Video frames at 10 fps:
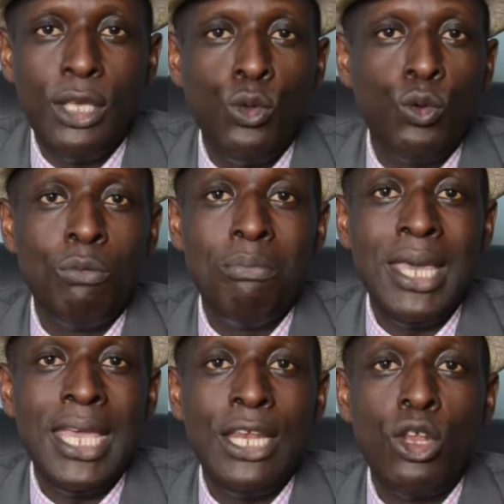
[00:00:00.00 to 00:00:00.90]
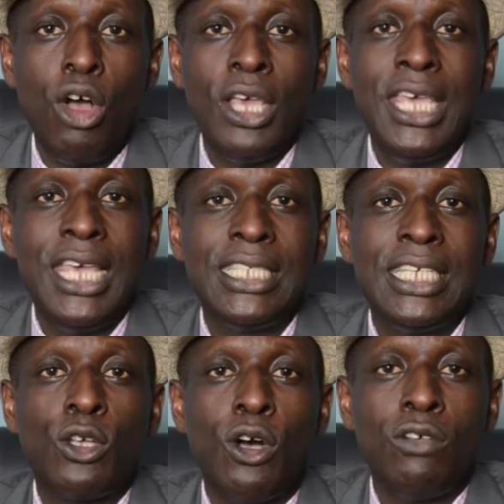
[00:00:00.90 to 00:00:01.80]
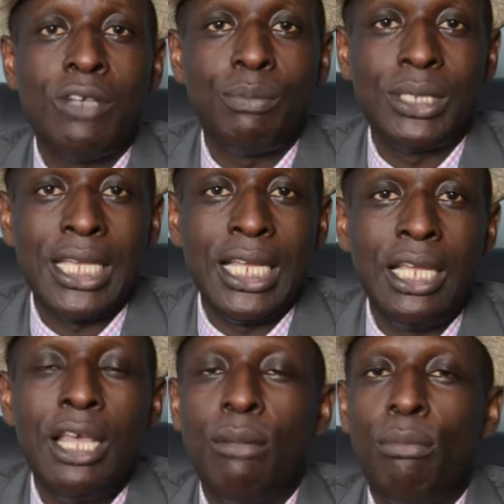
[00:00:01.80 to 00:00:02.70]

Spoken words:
You may not hit it 100%,